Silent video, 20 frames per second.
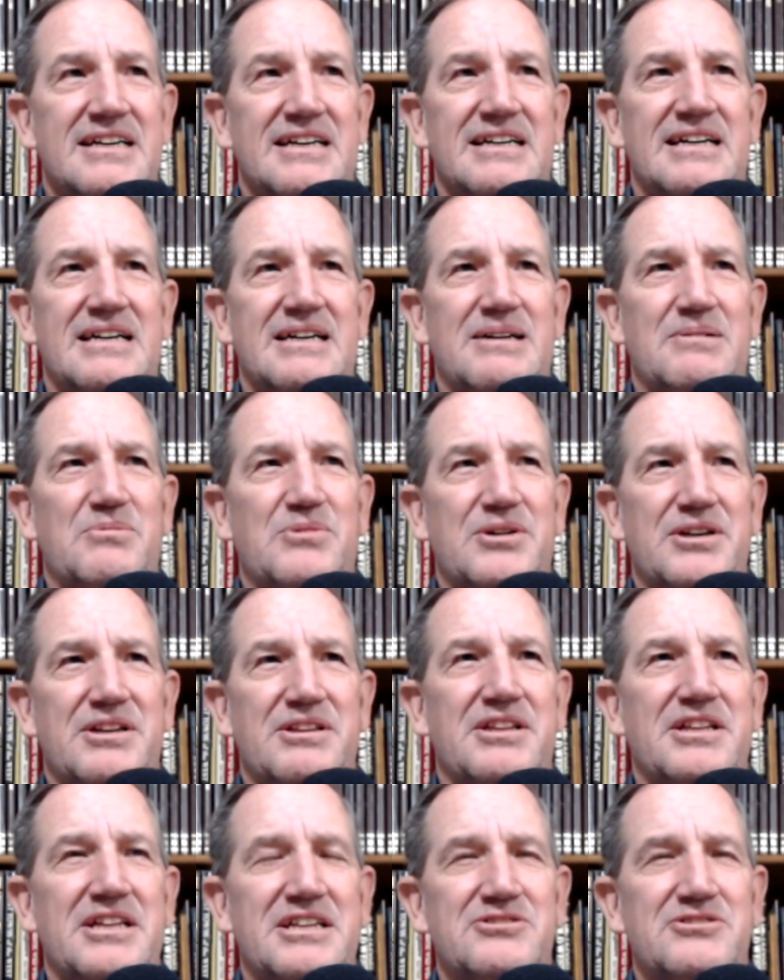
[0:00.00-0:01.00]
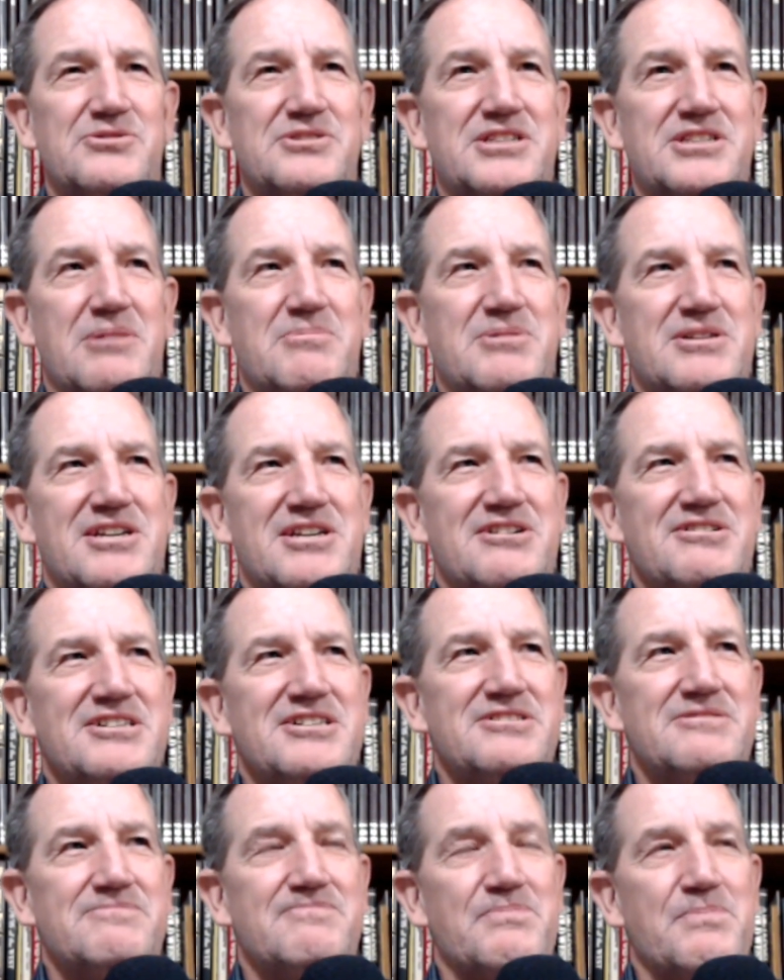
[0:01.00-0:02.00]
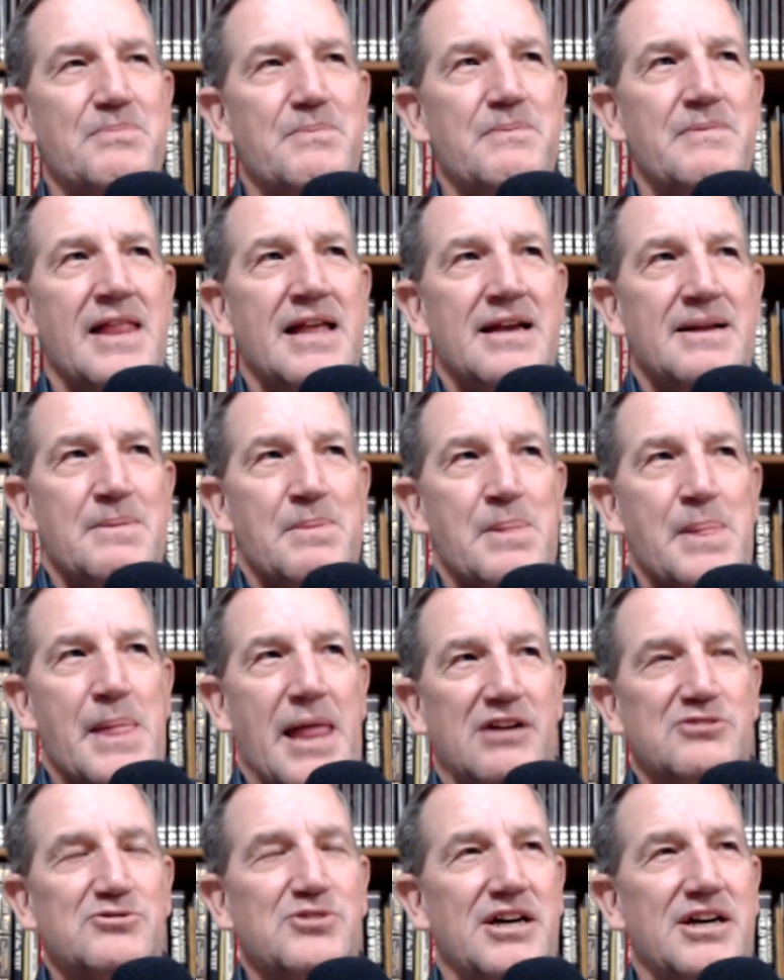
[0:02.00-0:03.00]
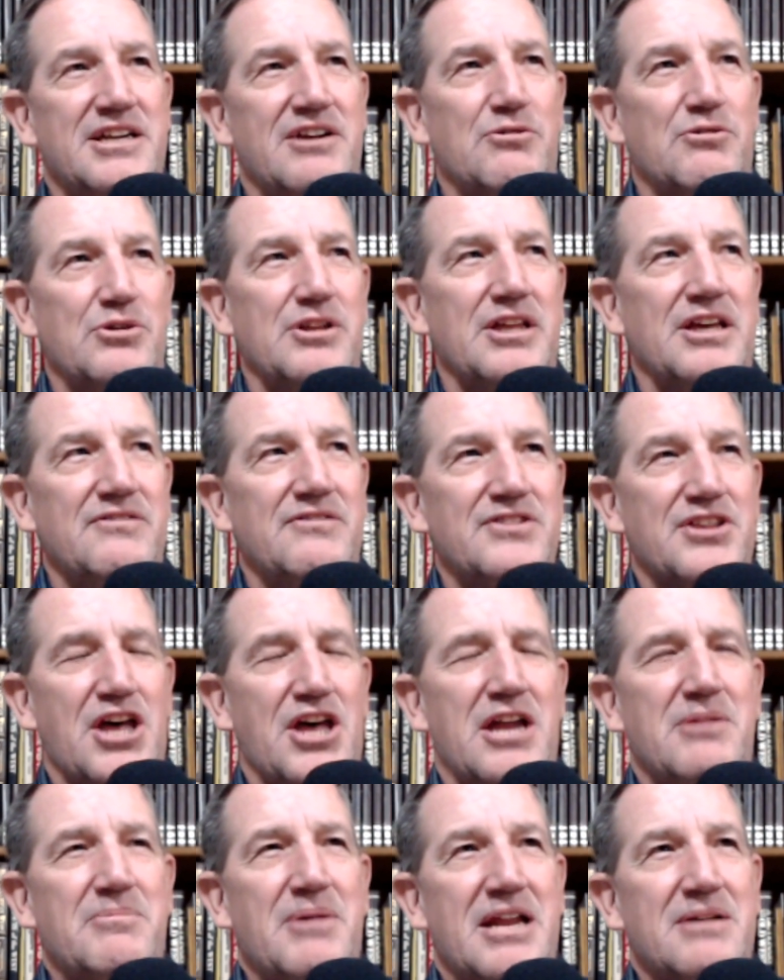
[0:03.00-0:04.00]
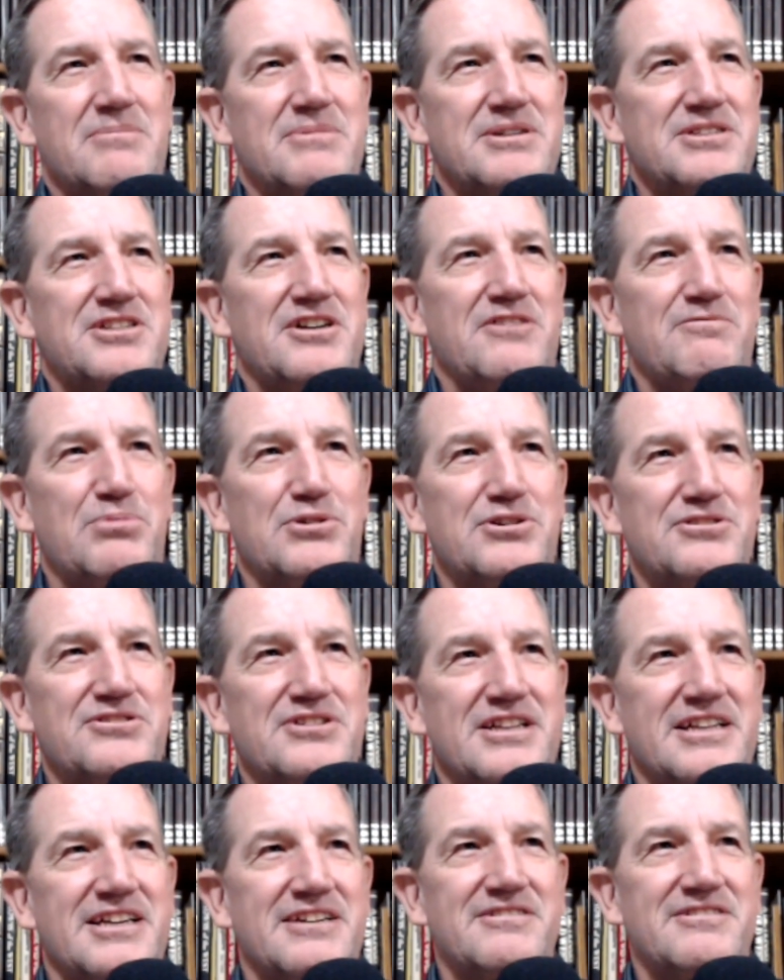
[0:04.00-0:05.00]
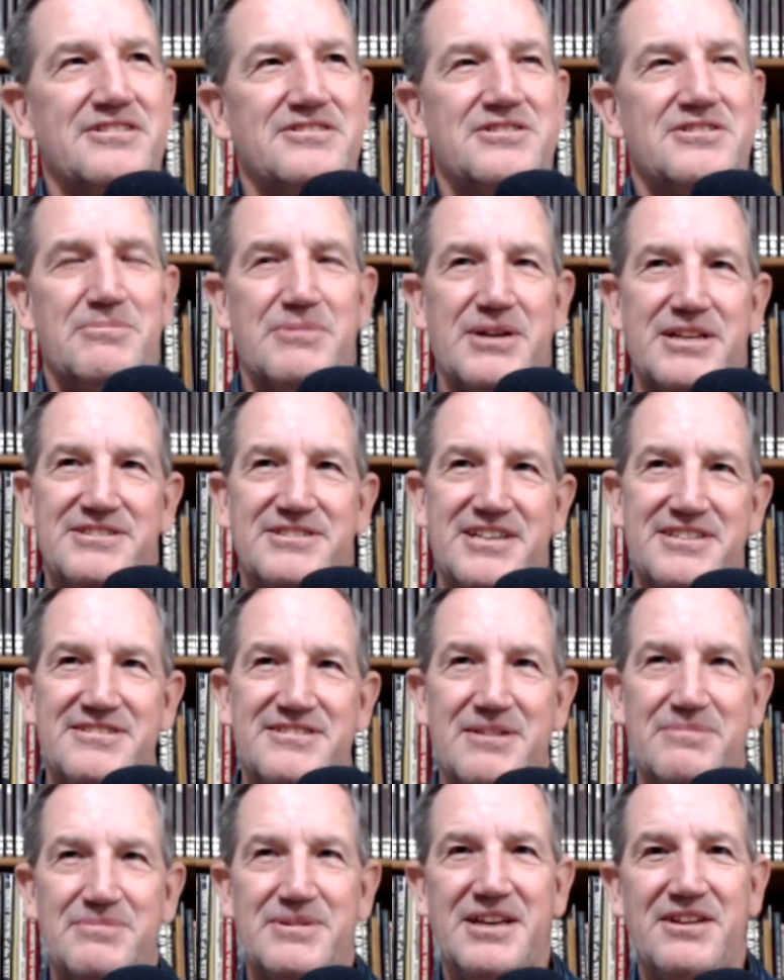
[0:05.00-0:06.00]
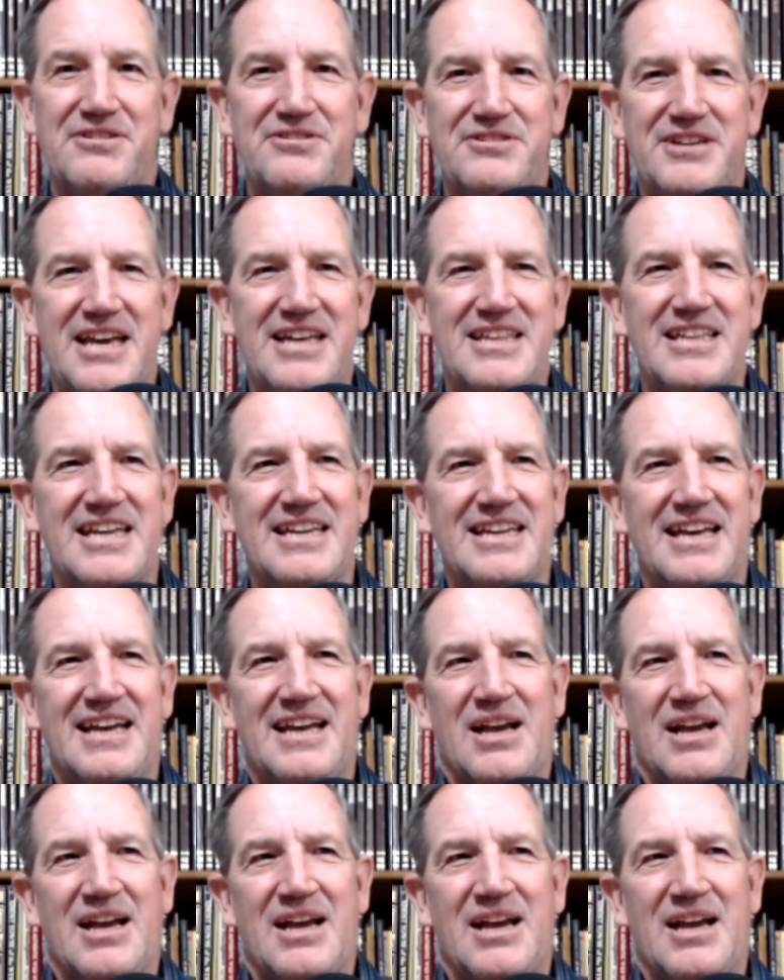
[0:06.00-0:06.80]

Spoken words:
One of the things with cemeteries, actually, I never really even thought about it myself personally until somebody said something the other day that,